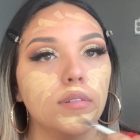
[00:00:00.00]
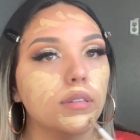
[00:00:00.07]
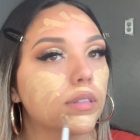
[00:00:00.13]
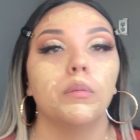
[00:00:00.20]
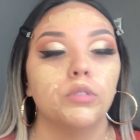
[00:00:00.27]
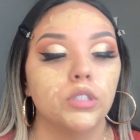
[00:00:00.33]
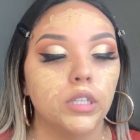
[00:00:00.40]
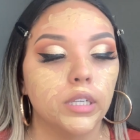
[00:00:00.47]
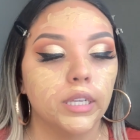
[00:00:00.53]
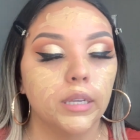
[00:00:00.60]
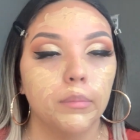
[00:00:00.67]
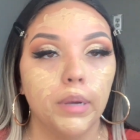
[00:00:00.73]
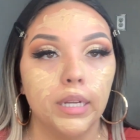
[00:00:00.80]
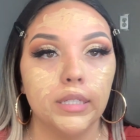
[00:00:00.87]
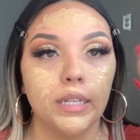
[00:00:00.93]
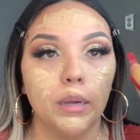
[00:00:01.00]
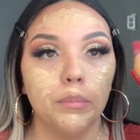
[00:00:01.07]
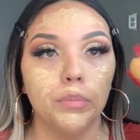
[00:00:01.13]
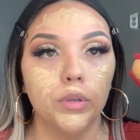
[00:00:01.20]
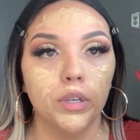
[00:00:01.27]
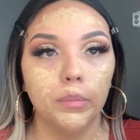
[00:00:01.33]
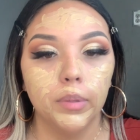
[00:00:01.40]
I'm just gonna get my damp
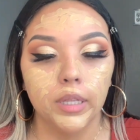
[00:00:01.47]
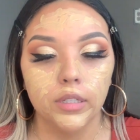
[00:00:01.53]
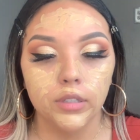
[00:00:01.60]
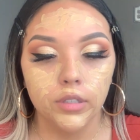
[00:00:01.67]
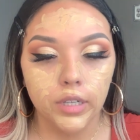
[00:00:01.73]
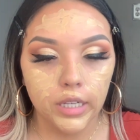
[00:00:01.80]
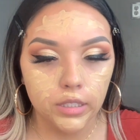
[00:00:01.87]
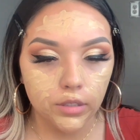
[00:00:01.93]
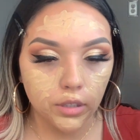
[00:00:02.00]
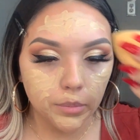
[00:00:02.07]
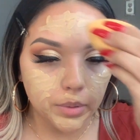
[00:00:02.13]
beauty blender and start